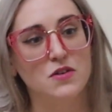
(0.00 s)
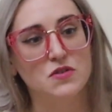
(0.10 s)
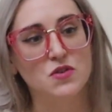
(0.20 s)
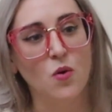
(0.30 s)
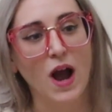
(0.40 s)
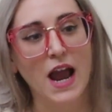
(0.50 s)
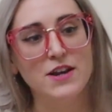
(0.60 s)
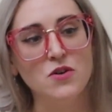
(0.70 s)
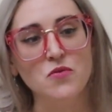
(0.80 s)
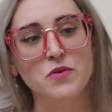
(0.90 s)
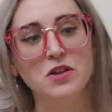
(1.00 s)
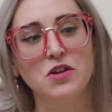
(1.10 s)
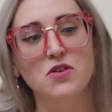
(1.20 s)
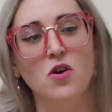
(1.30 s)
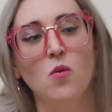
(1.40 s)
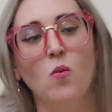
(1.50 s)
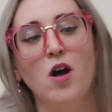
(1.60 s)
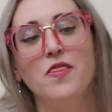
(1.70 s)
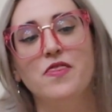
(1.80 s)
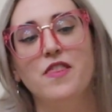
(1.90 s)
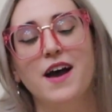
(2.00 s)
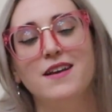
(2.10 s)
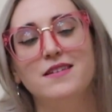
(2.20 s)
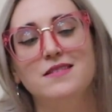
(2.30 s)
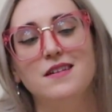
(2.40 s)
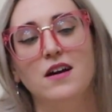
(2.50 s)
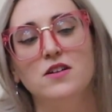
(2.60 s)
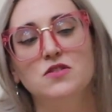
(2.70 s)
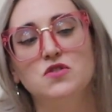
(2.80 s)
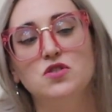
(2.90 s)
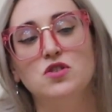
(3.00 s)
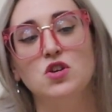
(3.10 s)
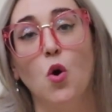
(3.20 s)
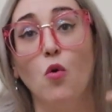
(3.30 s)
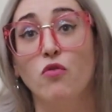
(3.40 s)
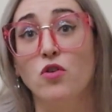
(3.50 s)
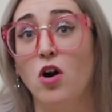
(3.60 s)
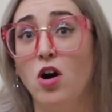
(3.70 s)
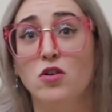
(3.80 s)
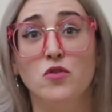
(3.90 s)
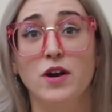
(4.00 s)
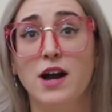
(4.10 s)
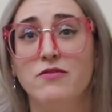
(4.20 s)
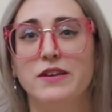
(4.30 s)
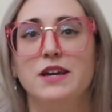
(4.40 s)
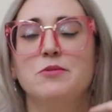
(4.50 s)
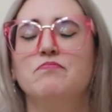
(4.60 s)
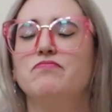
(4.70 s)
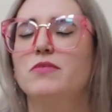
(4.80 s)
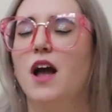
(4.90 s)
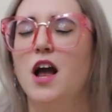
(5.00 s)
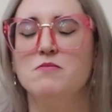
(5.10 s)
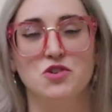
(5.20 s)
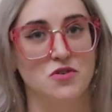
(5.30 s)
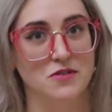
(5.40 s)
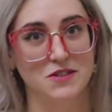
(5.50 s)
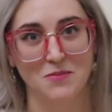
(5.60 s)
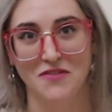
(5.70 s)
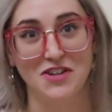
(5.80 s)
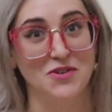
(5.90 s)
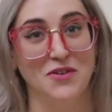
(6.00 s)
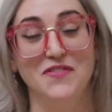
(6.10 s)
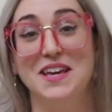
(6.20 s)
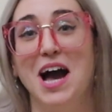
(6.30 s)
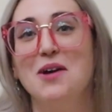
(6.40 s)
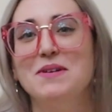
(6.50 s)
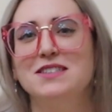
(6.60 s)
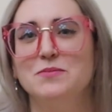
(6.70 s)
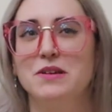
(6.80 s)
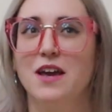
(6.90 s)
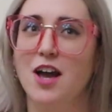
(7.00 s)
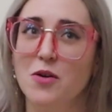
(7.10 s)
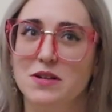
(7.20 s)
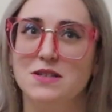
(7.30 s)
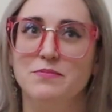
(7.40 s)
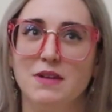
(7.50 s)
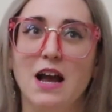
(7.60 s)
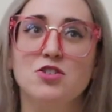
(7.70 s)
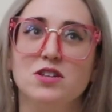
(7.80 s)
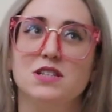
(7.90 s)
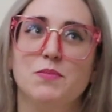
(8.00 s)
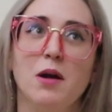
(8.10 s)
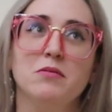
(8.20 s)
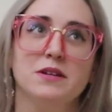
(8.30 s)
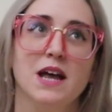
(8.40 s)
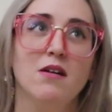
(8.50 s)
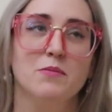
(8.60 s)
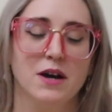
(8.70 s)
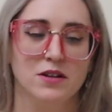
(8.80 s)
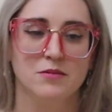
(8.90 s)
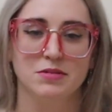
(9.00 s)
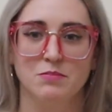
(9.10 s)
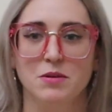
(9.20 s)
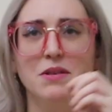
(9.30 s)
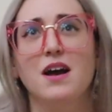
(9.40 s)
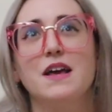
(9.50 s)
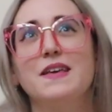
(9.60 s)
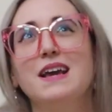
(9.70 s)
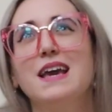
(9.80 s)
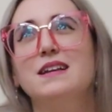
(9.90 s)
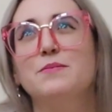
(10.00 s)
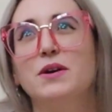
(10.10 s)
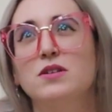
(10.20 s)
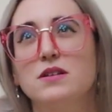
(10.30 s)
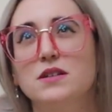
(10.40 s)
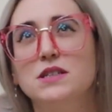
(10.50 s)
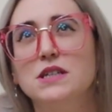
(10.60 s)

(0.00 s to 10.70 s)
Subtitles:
So I don't really know what that does to the overall Greavity. I'm sure some of you in the comments would be like, oh, actually it's probably now about a blah, blah, blah. I think I added about